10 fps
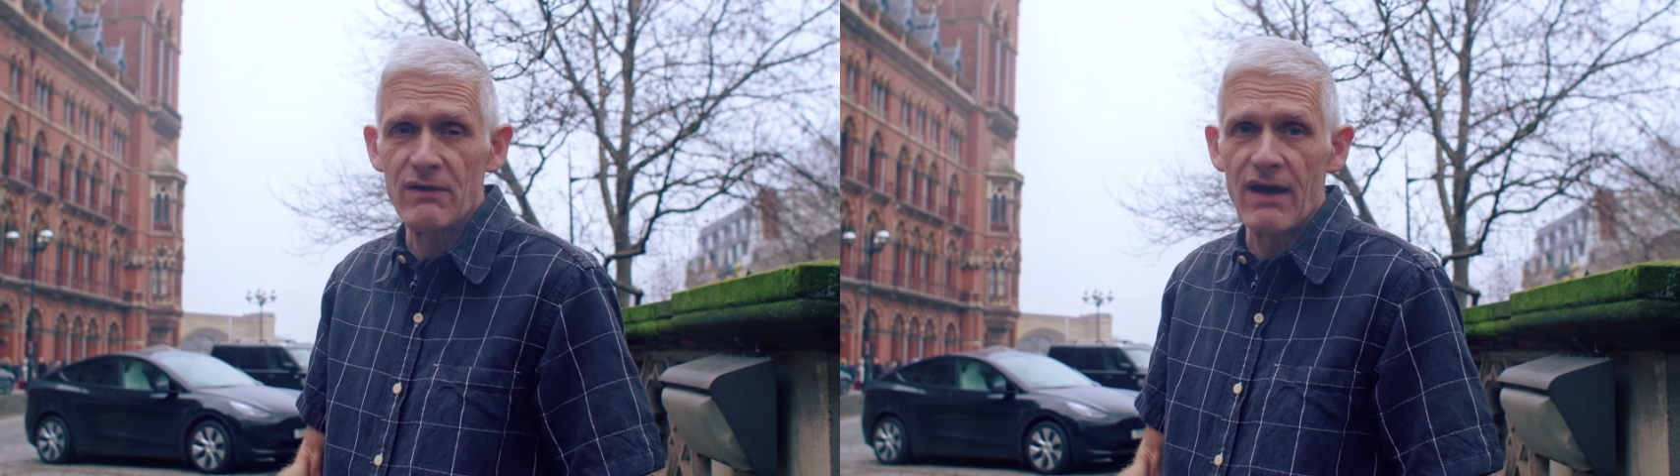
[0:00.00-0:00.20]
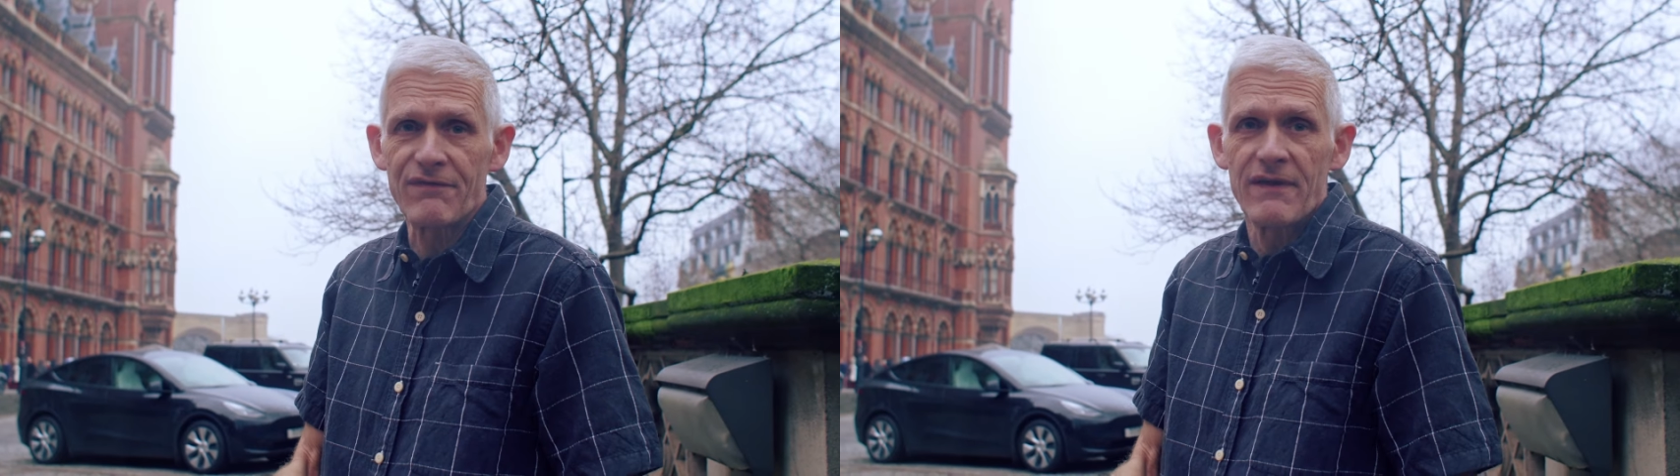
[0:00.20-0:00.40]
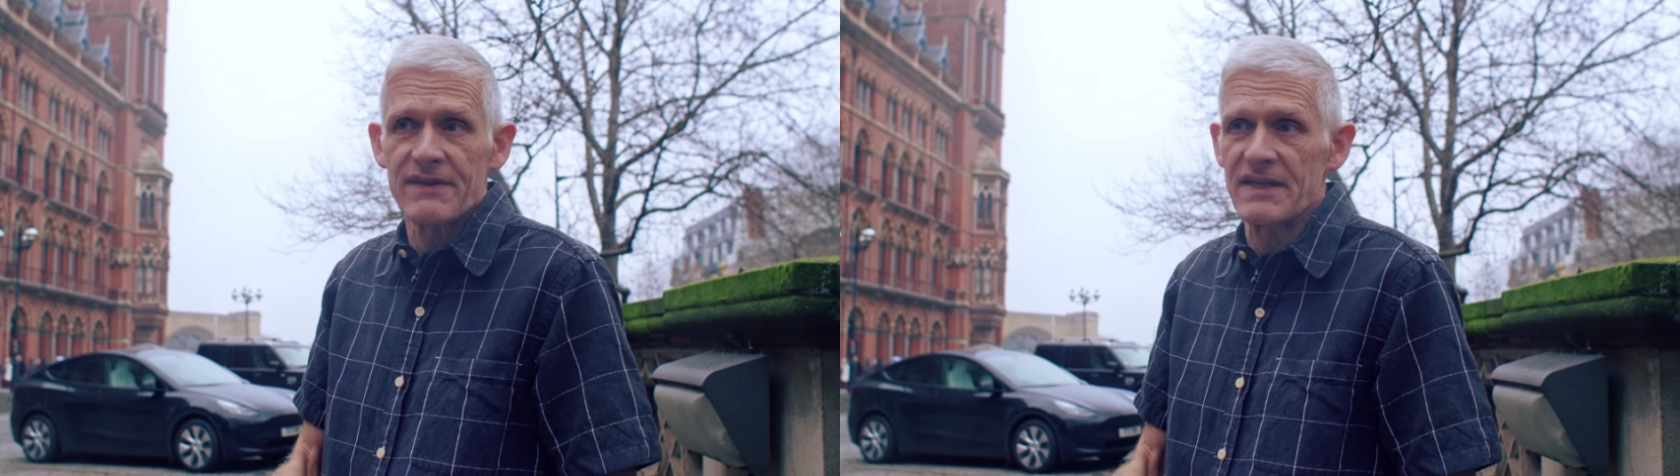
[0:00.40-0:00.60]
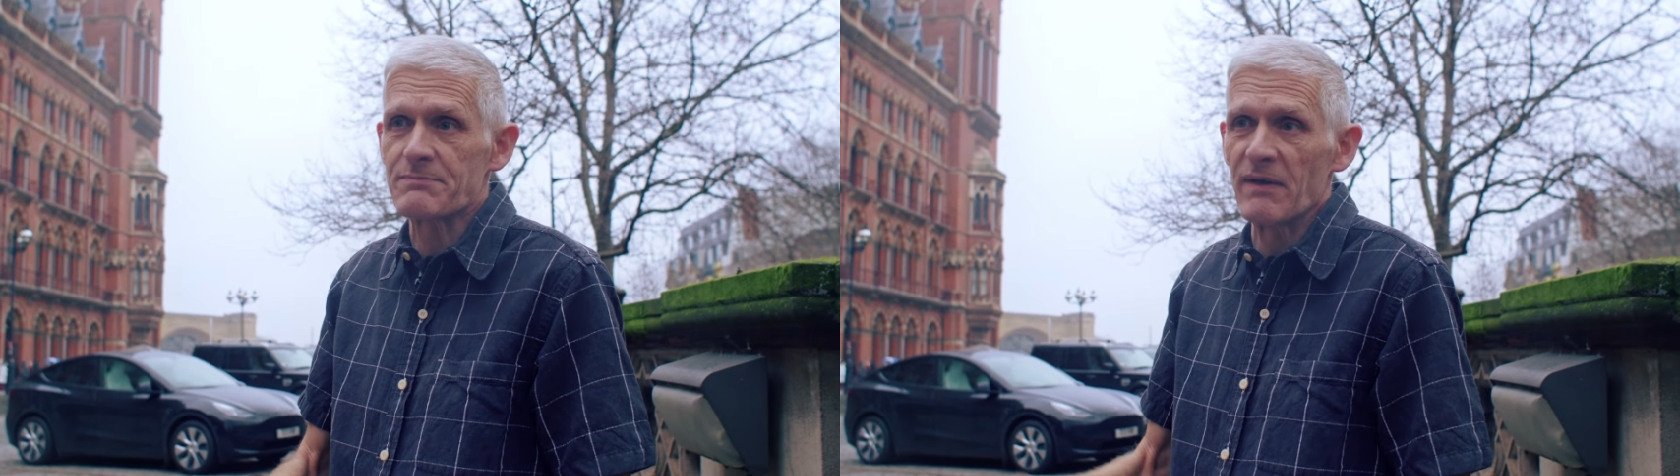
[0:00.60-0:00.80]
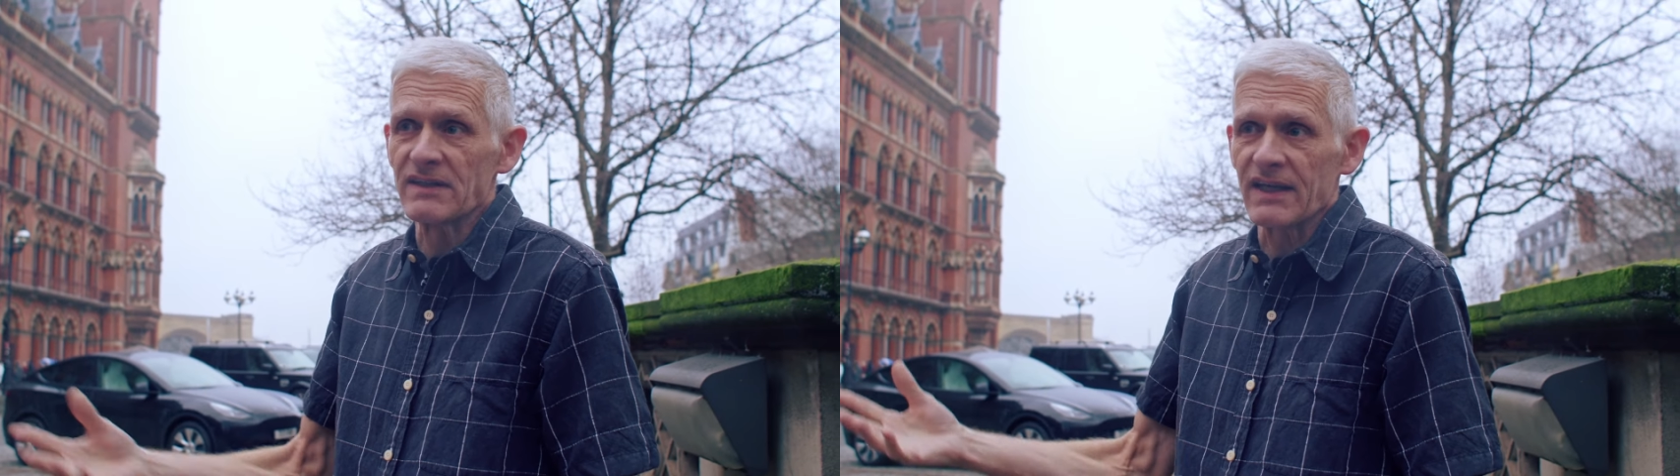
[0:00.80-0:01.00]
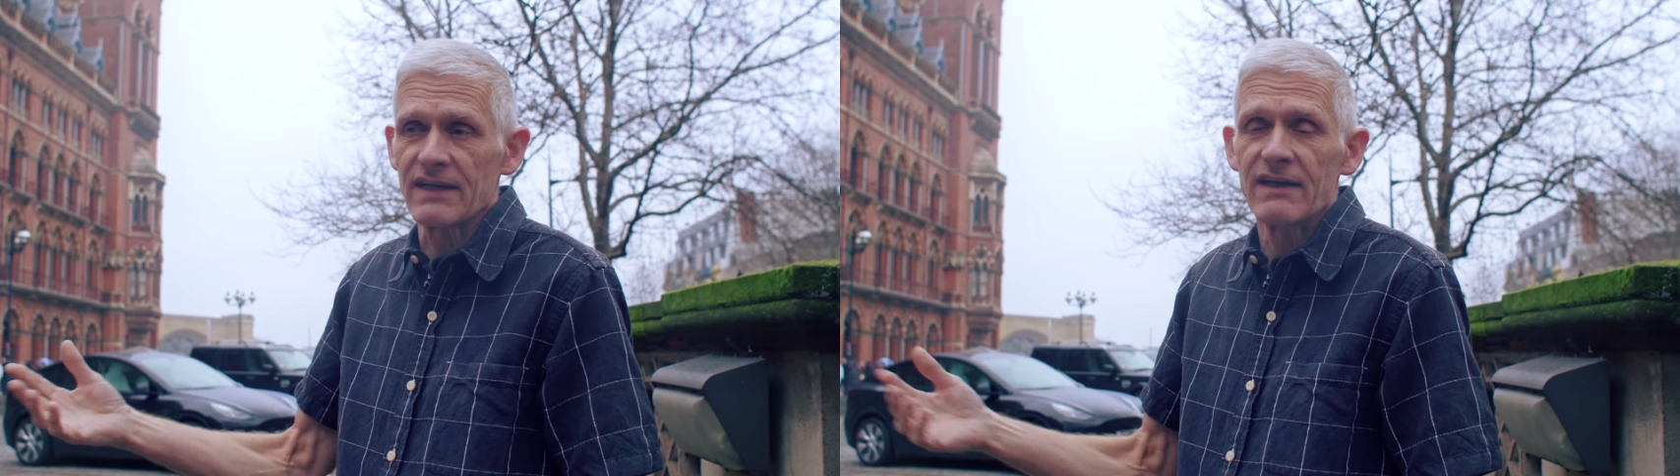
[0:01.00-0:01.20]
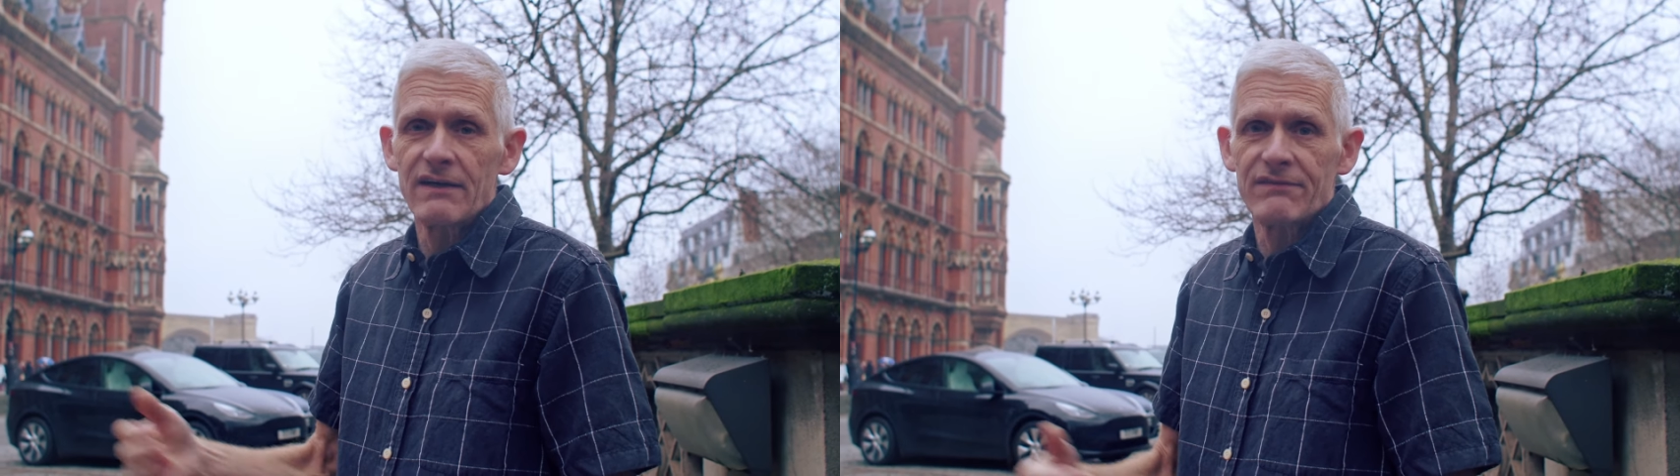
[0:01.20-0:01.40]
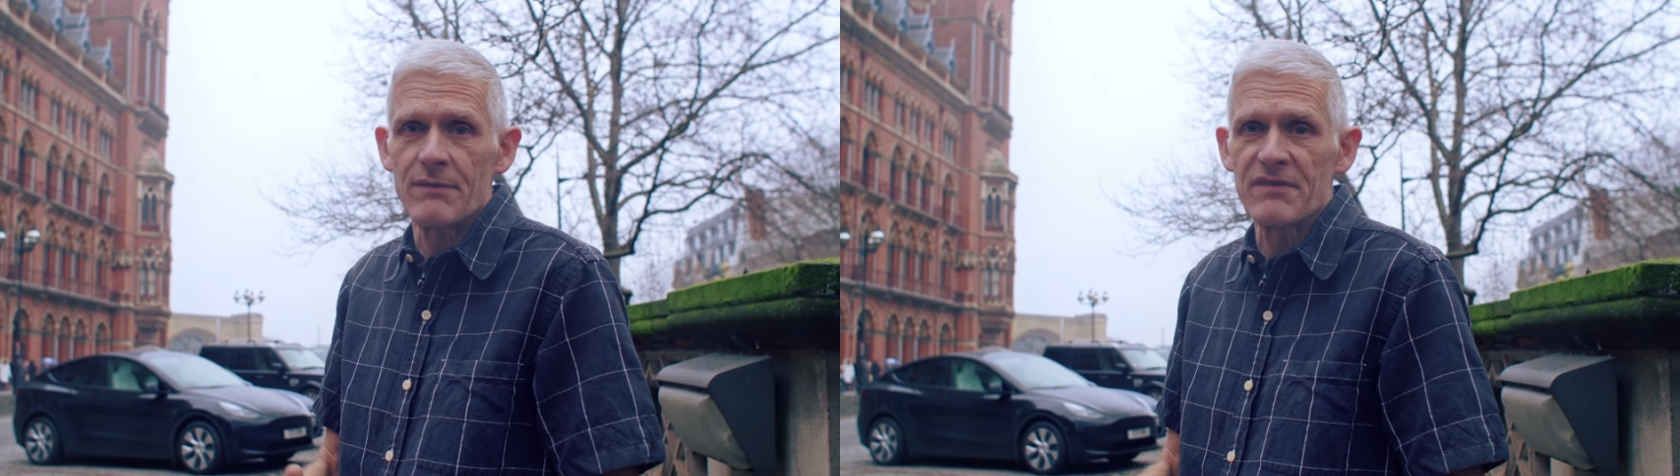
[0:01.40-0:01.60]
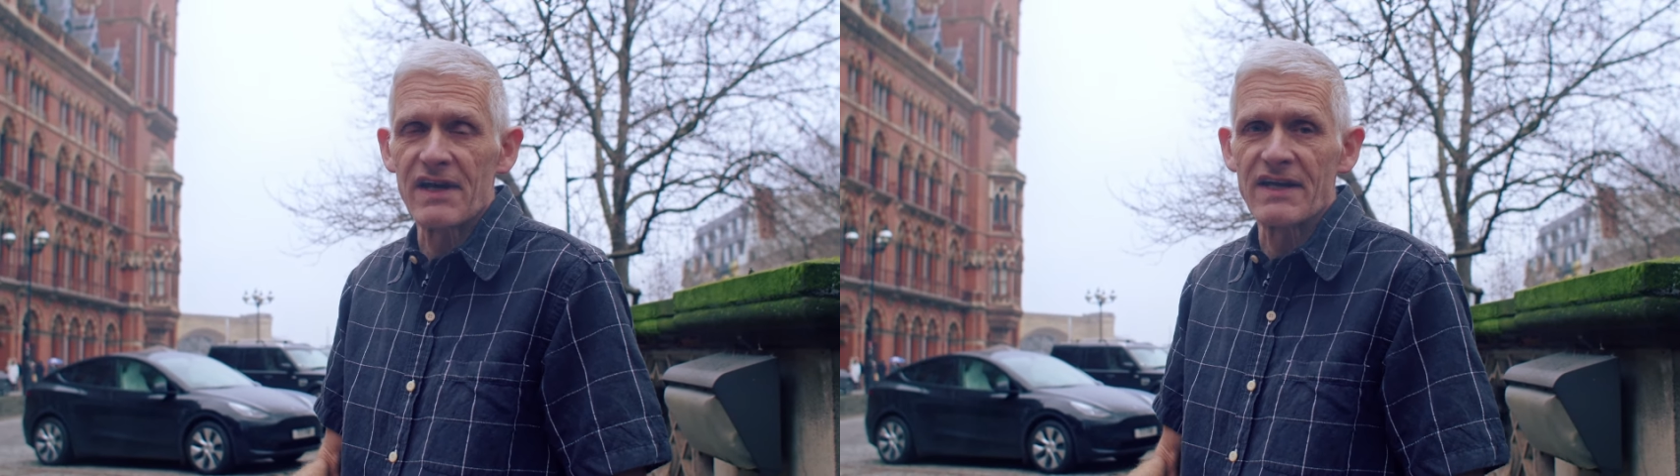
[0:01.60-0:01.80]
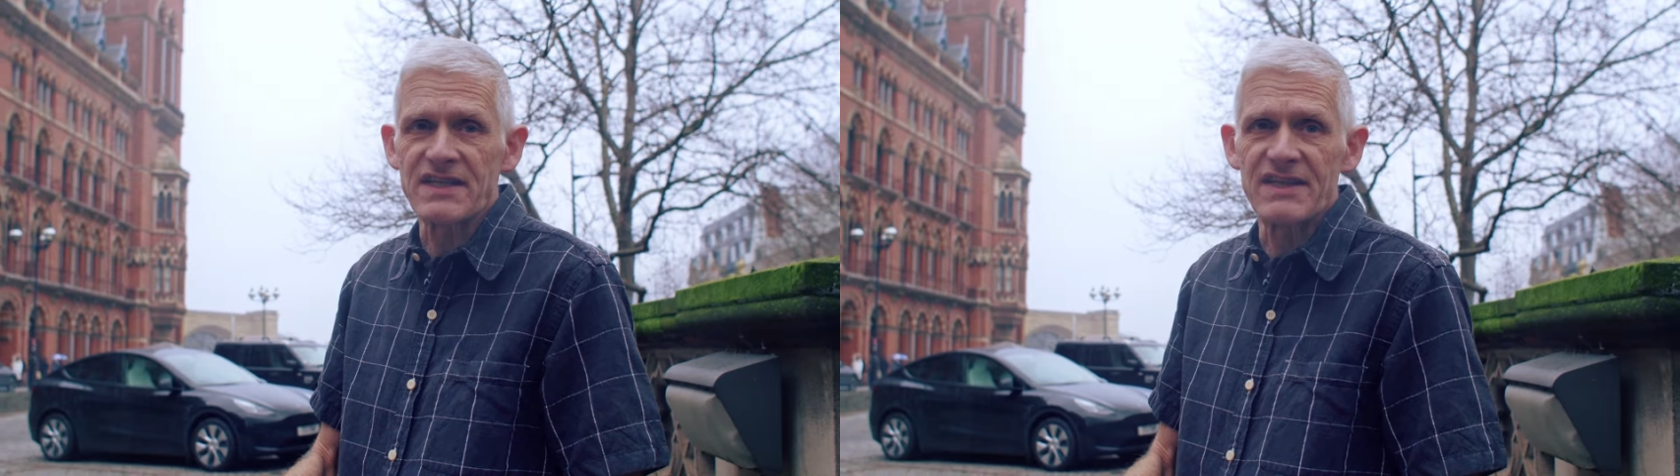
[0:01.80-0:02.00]
love this building from the
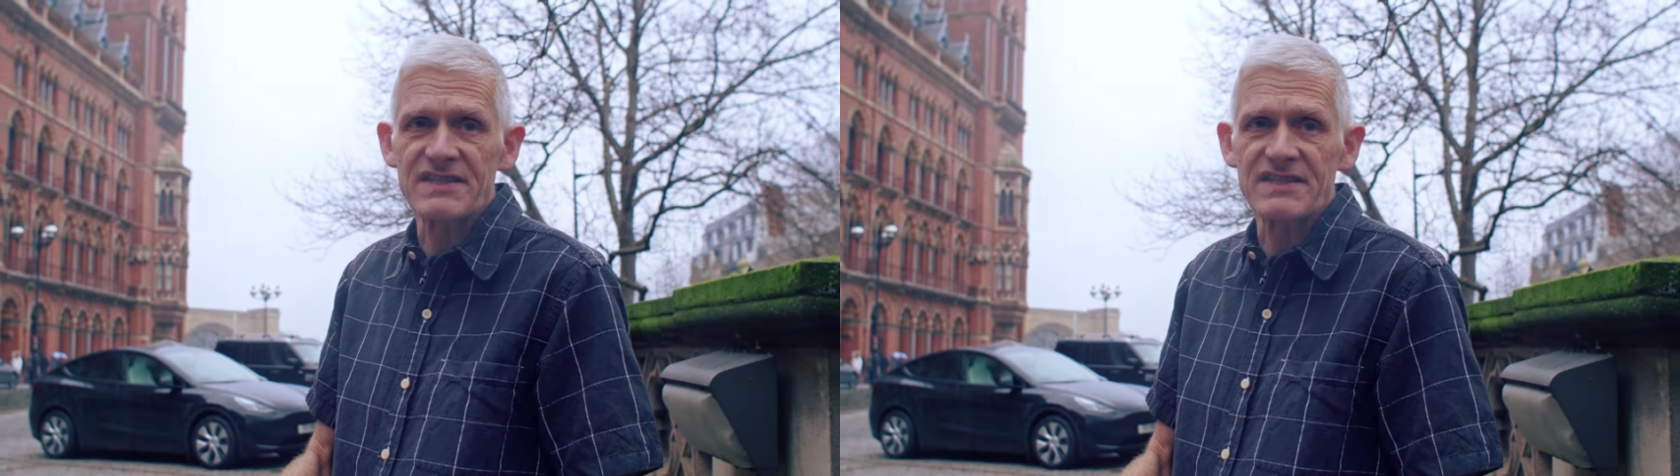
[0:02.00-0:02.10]
19th